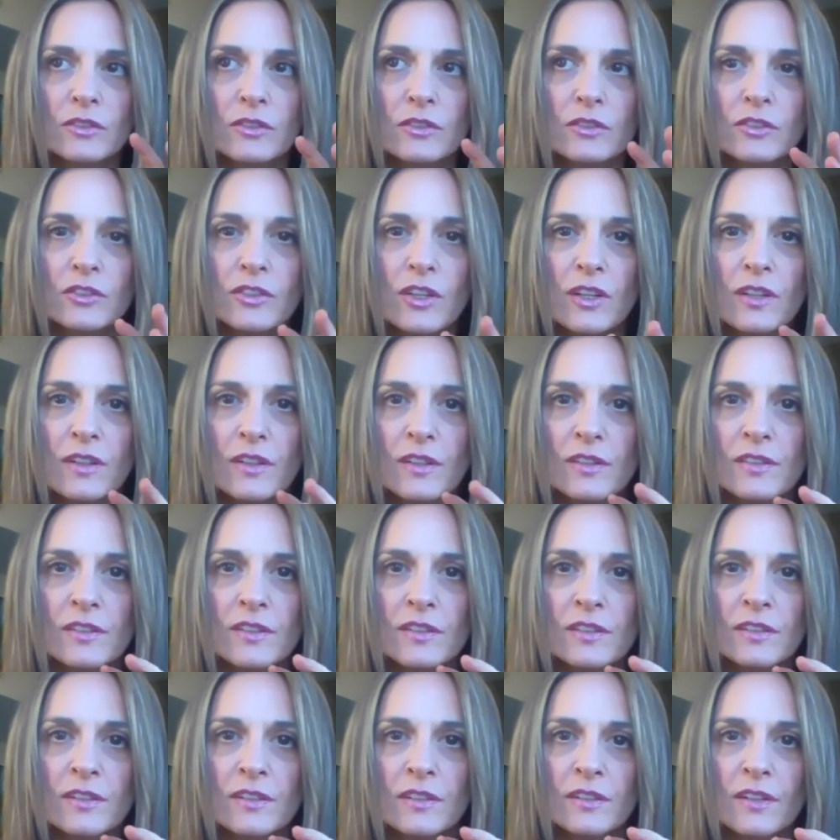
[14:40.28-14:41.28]
She's
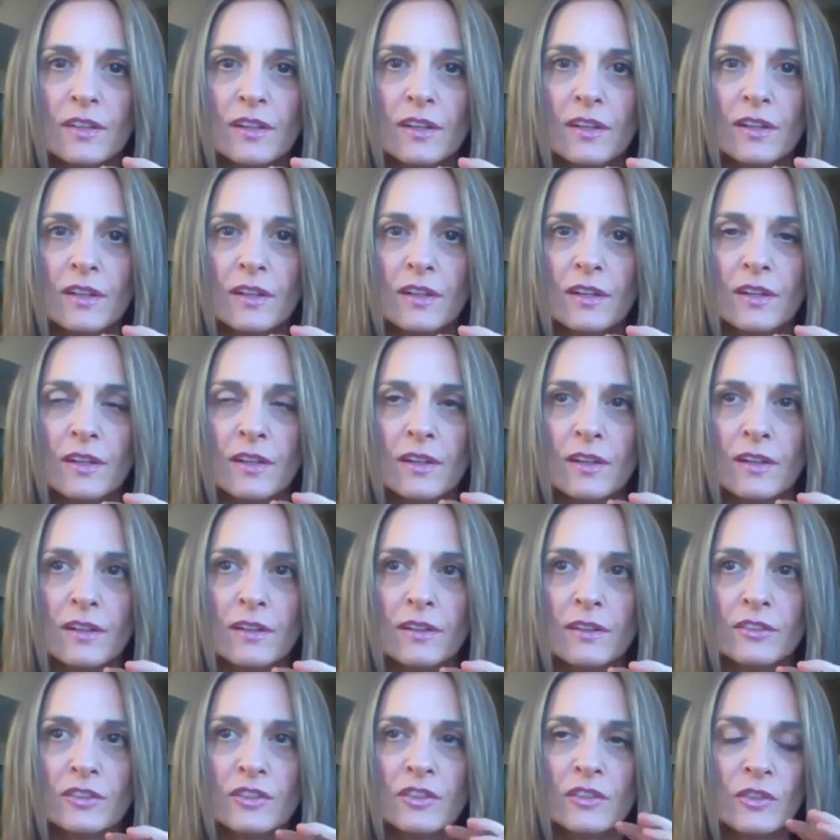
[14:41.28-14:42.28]

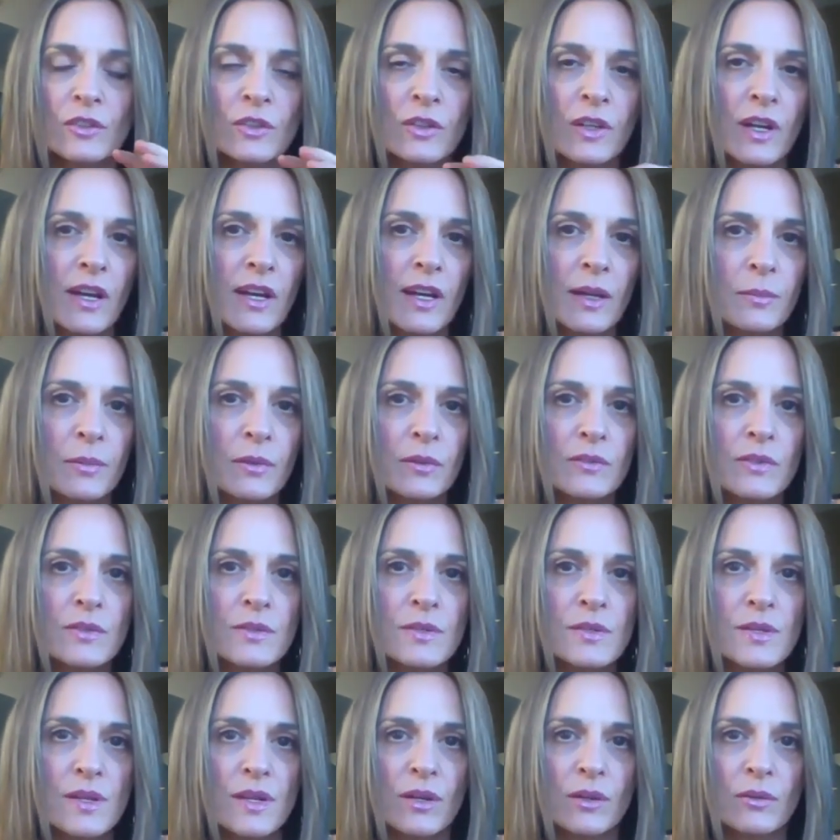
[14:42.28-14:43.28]
not able to
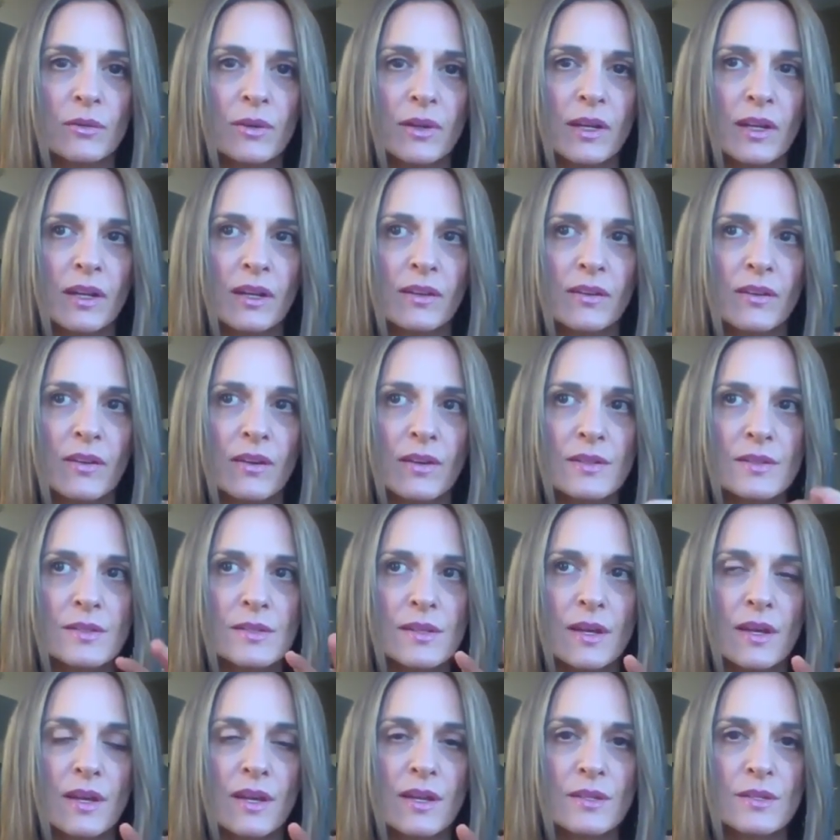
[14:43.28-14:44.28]
see or recognize
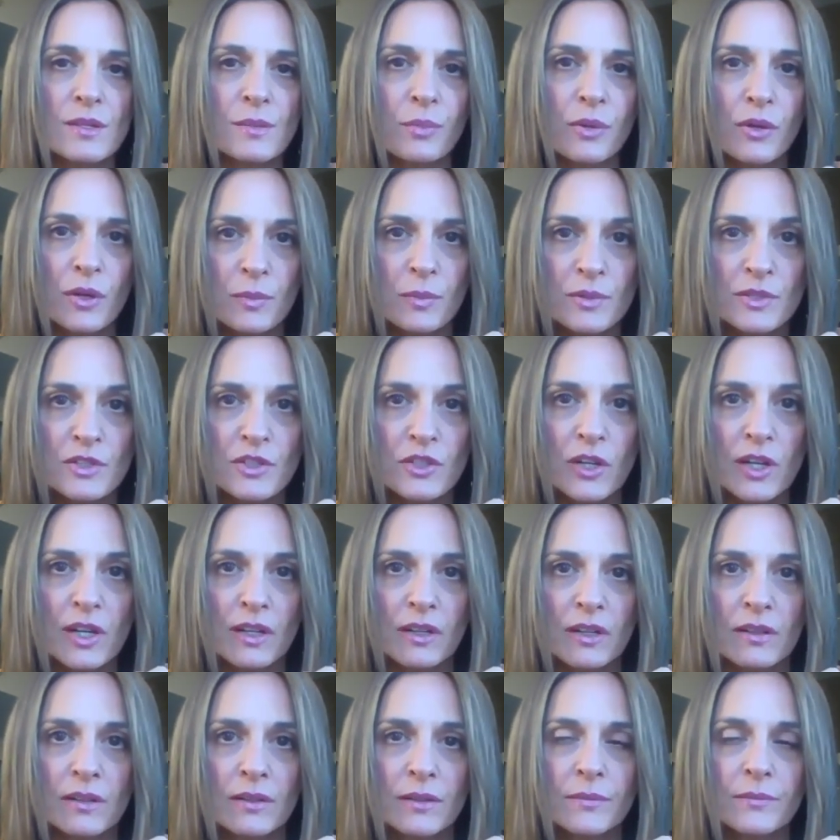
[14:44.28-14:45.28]
that he's a
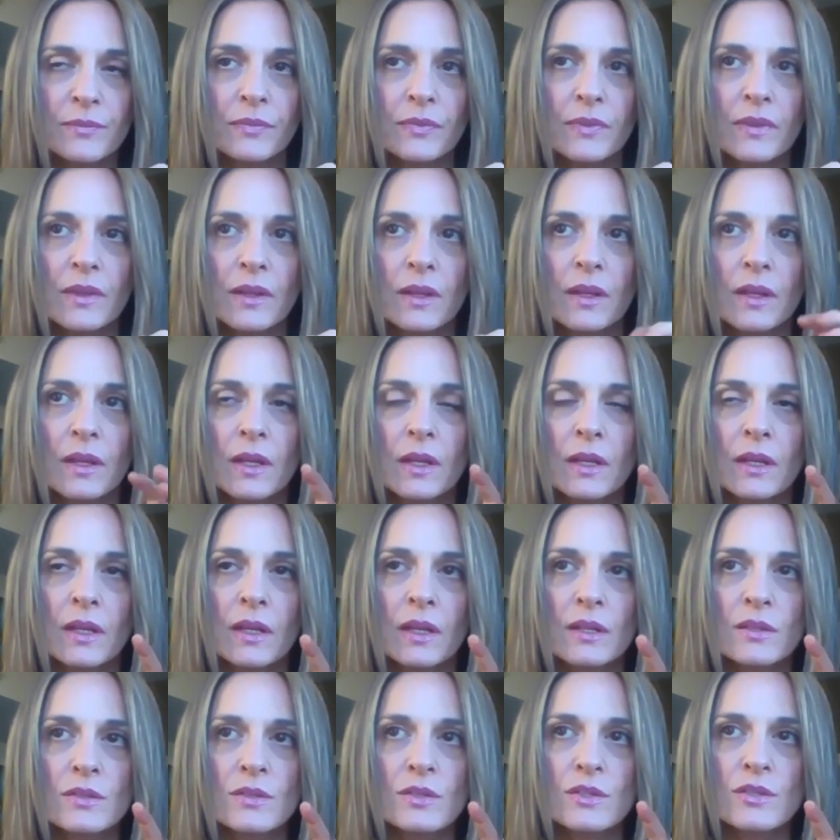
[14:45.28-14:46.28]
perpetrator.
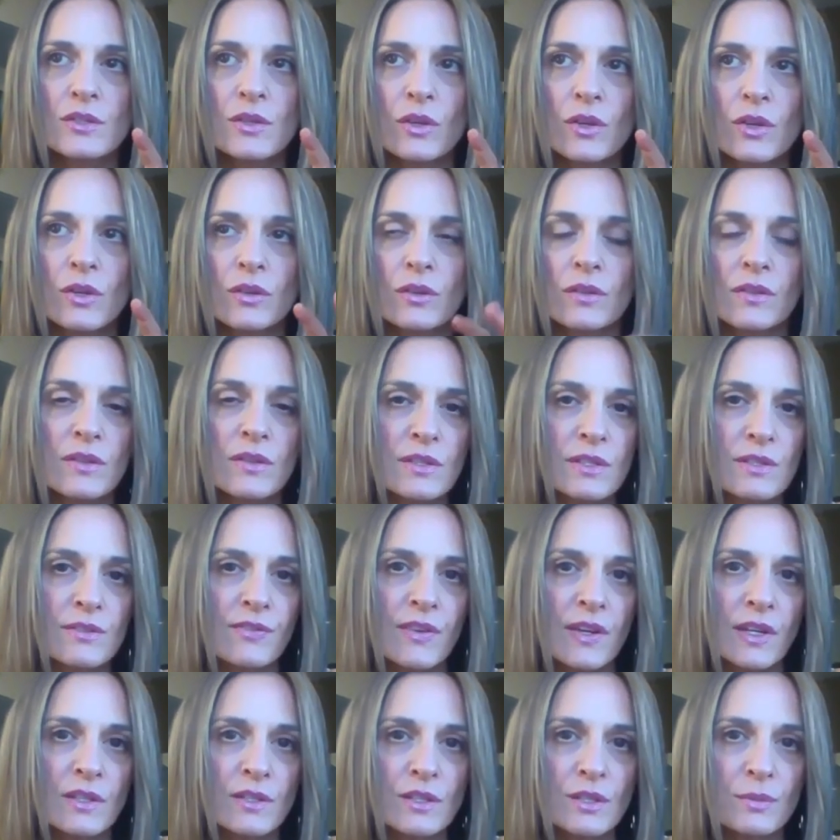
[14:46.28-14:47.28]
So this
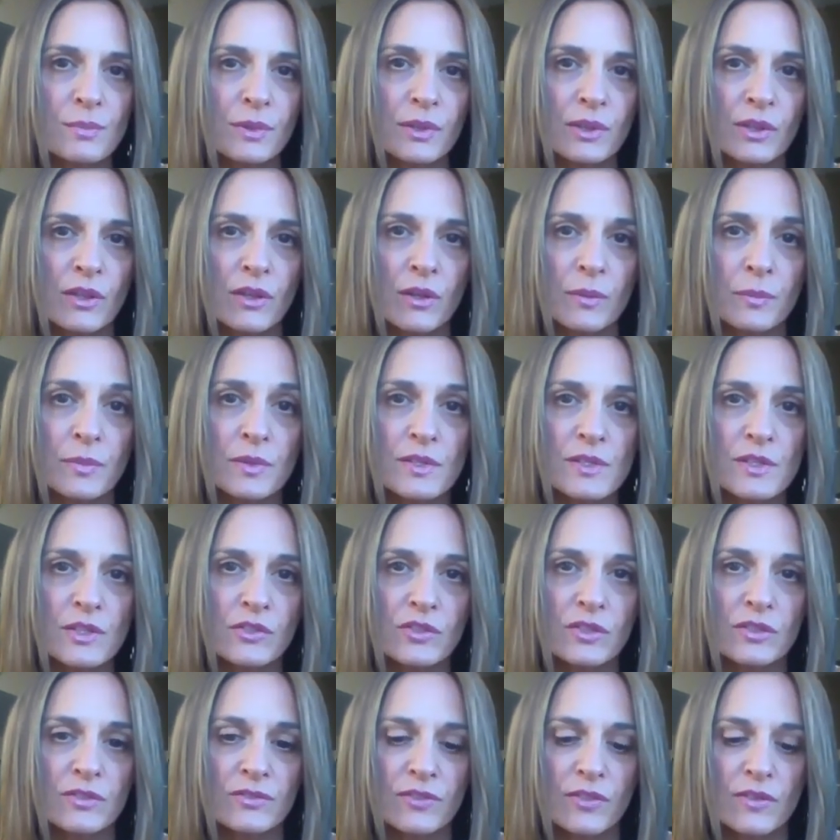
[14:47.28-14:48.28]
Venus-Pluto
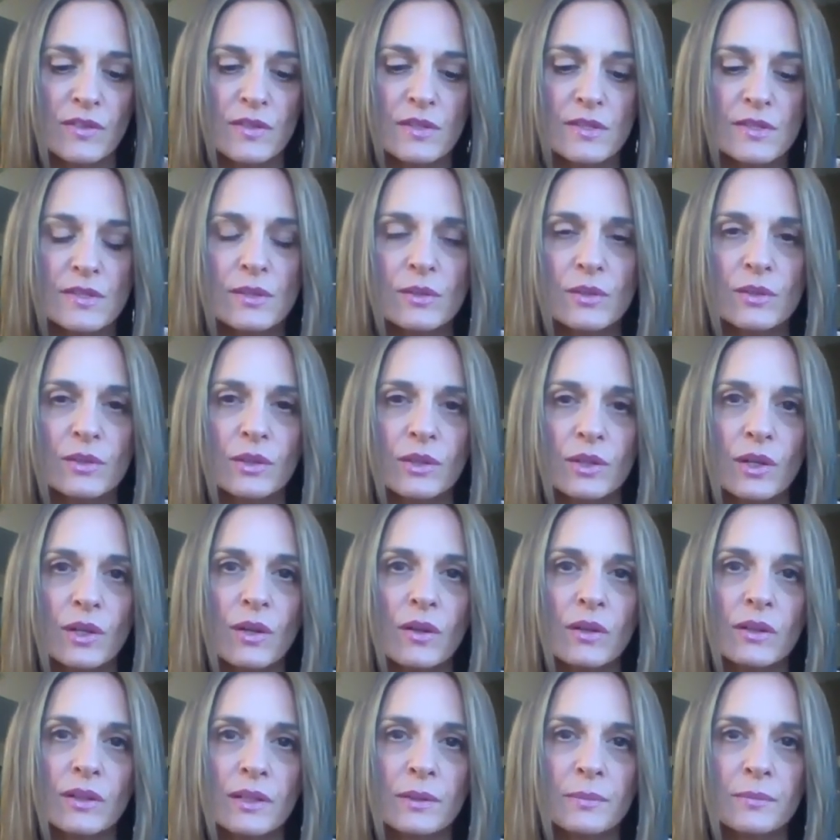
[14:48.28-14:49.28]
opposition for this little
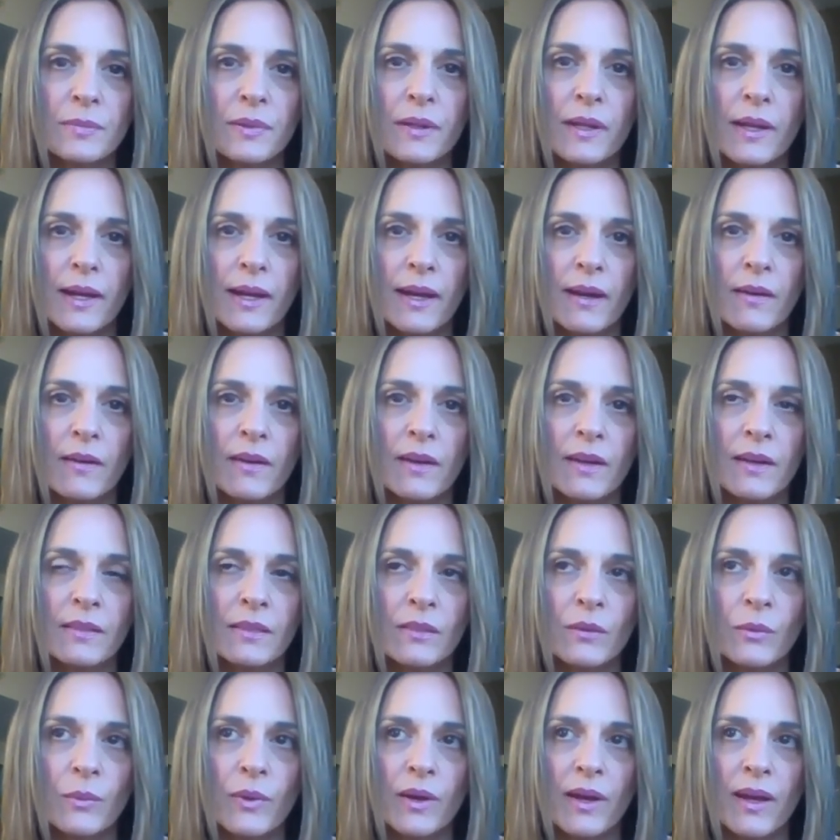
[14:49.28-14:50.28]
girl can play out in
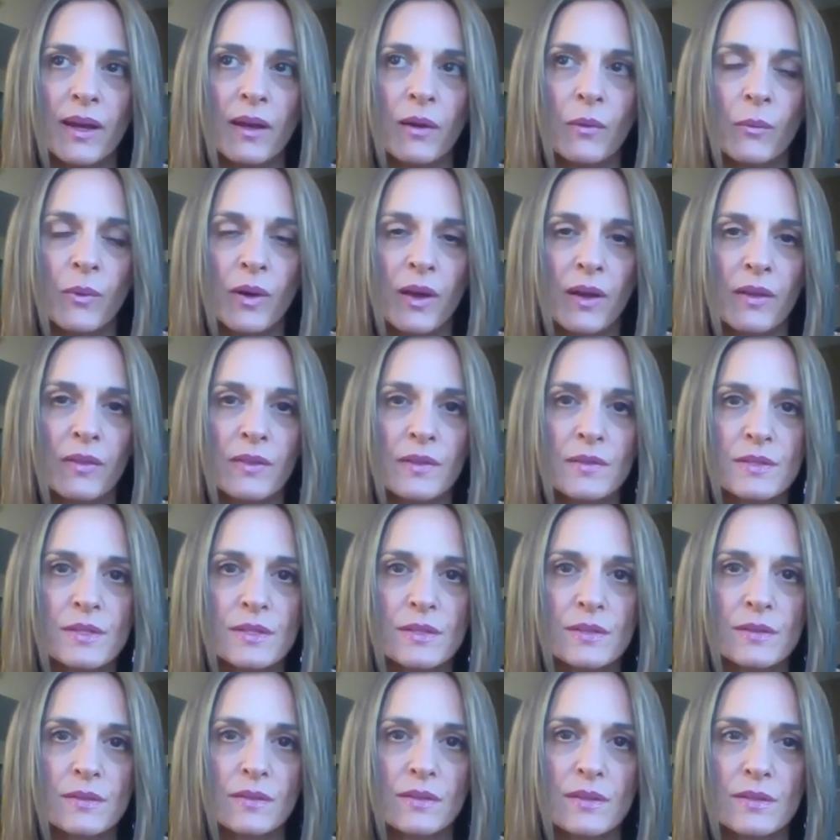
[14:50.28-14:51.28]
the way where
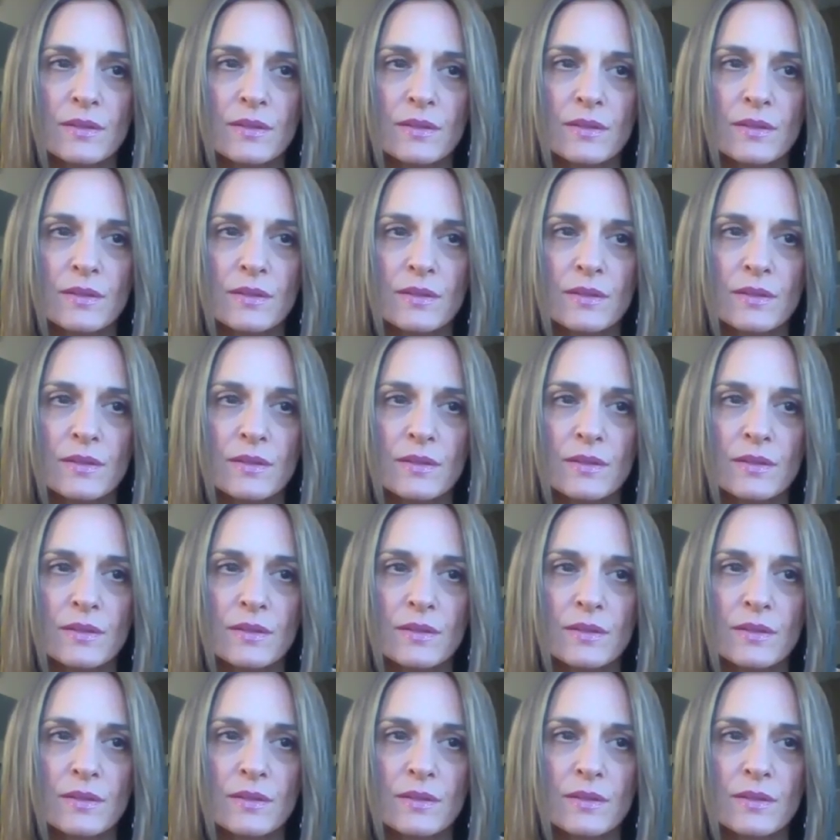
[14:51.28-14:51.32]
this